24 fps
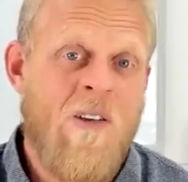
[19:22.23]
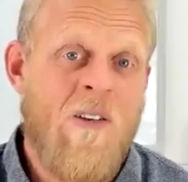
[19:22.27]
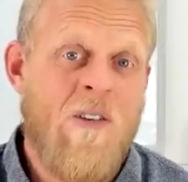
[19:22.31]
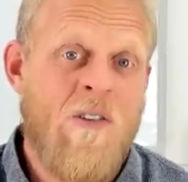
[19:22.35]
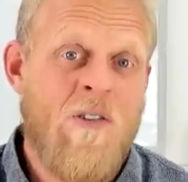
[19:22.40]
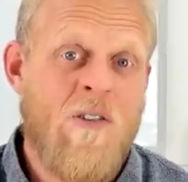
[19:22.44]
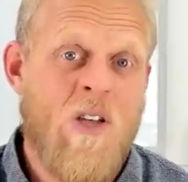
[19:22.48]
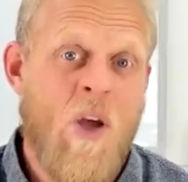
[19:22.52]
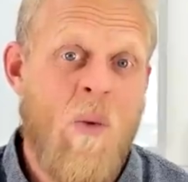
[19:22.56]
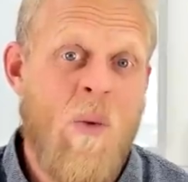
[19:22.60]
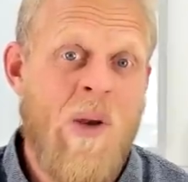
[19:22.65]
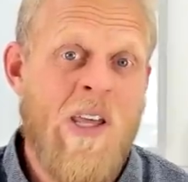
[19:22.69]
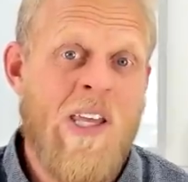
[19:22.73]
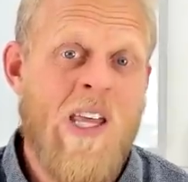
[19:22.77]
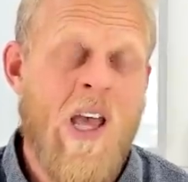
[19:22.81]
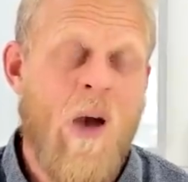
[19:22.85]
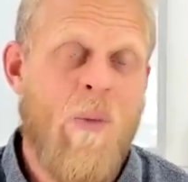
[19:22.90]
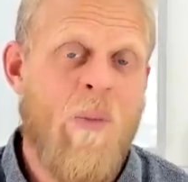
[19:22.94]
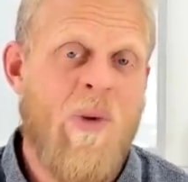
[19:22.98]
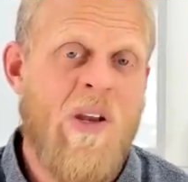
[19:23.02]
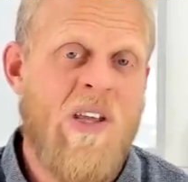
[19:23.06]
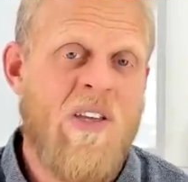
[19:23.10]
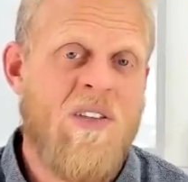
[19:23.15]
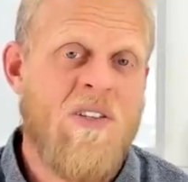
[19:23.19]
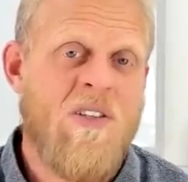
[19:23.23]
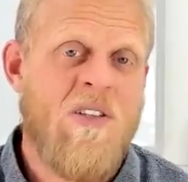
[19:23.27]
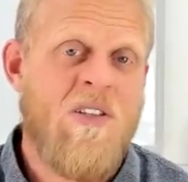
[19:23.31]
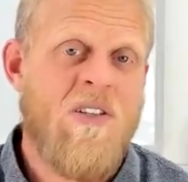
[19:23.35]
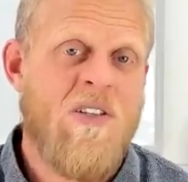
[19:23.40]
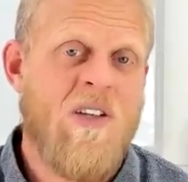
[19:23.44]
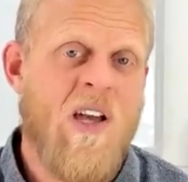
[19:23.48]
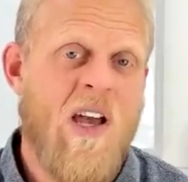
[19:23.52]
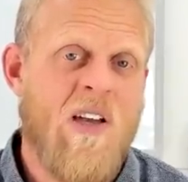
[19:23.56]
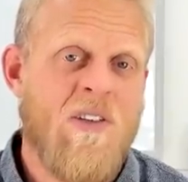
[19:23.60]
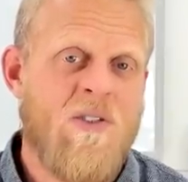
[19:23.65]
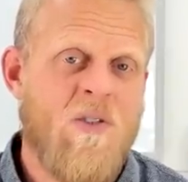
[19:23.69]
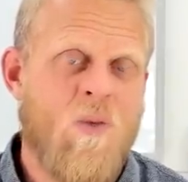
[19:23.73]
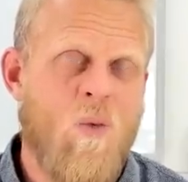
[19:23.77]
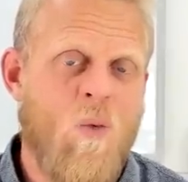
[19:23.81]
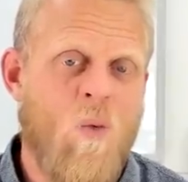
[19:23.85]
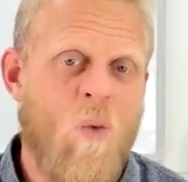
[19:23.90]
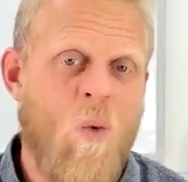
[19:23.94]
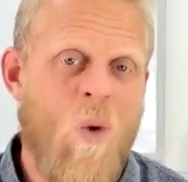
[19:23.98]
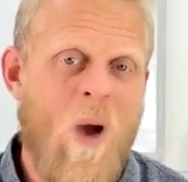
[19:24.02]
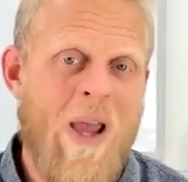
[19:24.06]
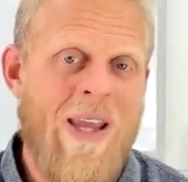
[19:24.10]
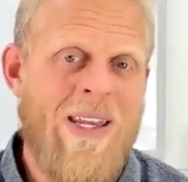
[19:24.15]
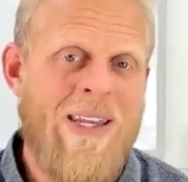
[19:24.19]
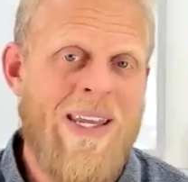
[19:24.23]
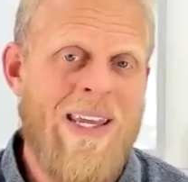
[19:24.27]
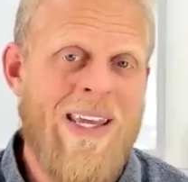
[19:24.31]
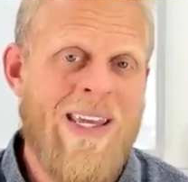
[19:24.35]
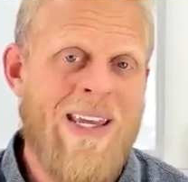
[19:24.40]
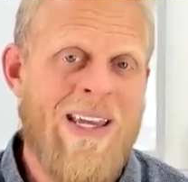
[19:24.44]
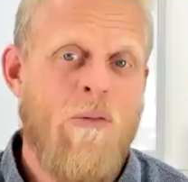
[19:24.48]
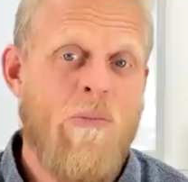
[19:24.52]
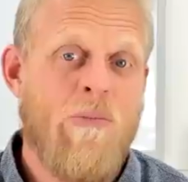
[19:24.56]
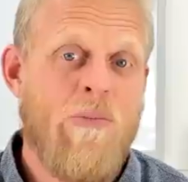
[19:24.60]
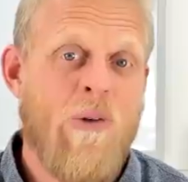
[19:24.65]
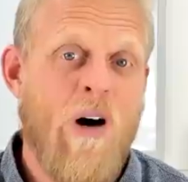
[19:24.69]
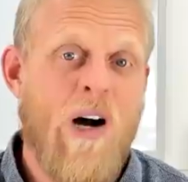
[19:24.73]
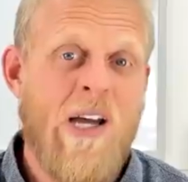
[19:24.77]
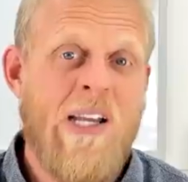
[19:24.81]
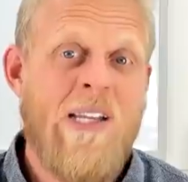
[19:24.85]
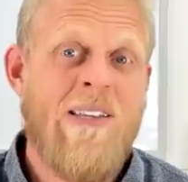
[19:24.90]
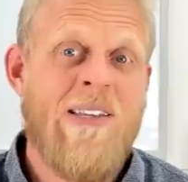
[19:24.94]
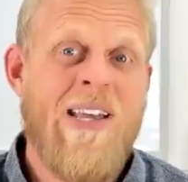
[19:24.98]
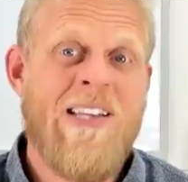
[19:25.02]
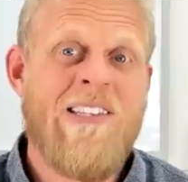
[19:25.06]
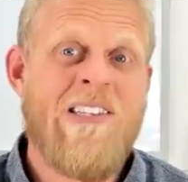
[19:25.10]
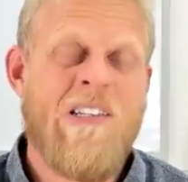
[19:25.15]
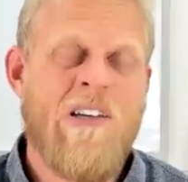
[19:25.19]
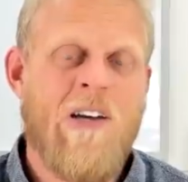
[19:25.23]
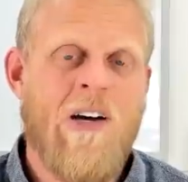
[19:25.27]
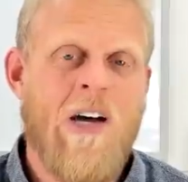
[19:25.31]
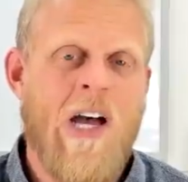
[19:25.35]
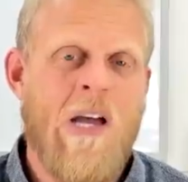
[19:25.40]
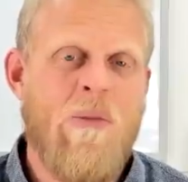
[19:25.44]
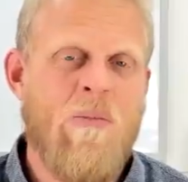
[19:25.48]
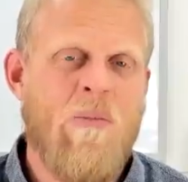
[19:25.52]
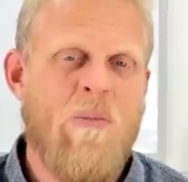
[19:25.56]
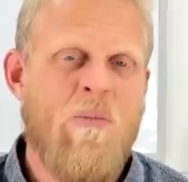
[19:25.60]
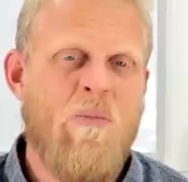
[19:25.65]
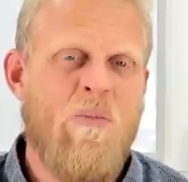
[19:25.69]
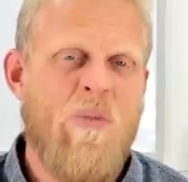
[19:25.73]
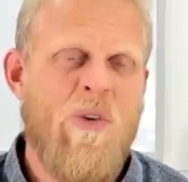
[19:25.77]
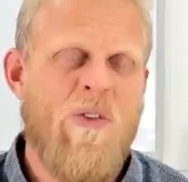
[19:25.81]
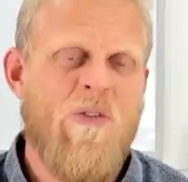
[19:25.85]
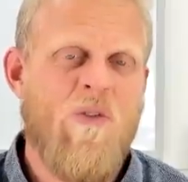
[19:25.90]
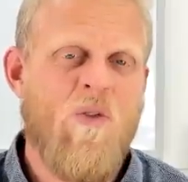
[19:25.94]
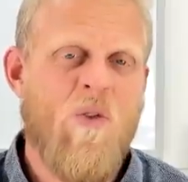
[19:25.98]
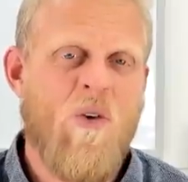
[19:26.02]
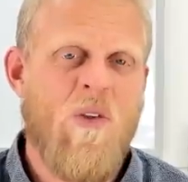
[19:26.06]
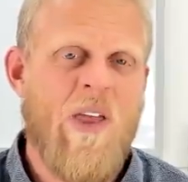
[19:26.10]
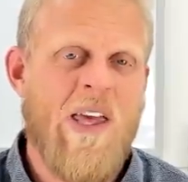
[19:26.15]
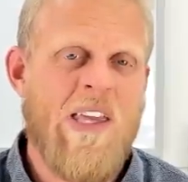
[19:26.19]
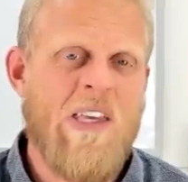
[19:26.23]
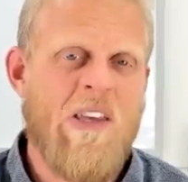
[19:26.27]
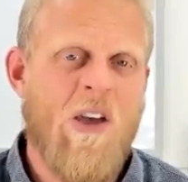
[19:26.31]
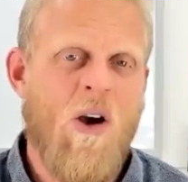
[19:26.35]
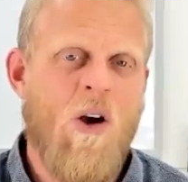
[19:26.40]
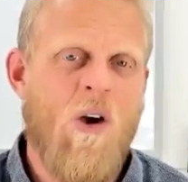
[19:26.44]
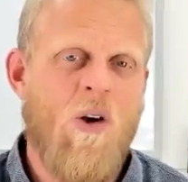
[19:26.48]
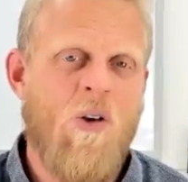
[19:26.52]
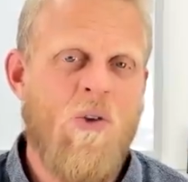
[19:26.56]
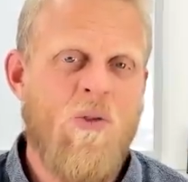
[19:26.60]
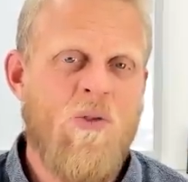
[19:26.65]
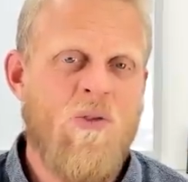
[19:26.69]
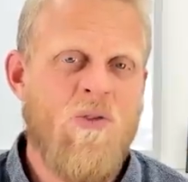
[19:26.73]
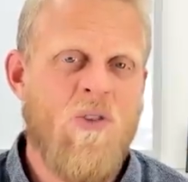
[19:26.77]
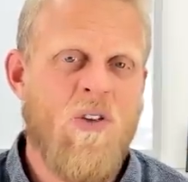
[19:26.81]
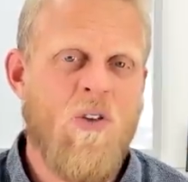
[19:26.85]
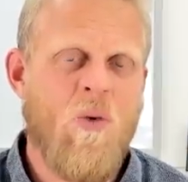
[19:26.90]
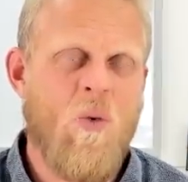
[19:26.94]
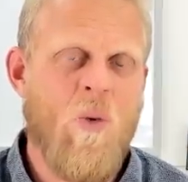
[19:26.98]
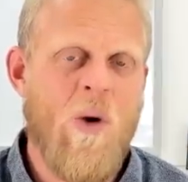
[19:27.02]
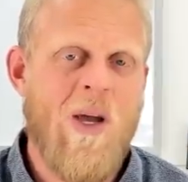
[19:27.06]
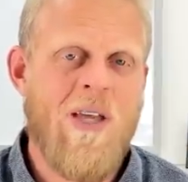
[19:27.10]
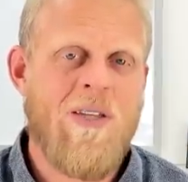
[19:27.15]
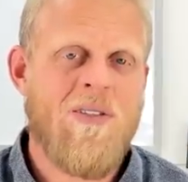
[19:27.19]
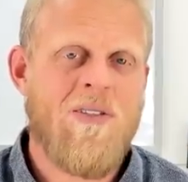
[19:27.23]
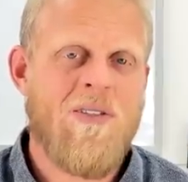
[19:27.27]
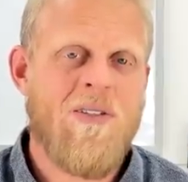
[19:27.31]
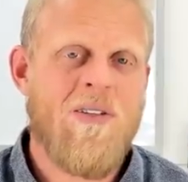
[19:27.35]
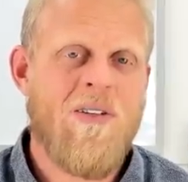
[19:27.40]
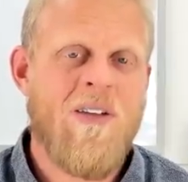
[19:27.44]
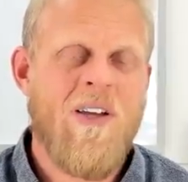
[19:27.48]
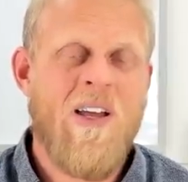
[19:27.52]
So many companies just waiting, biding their time before they go to the West.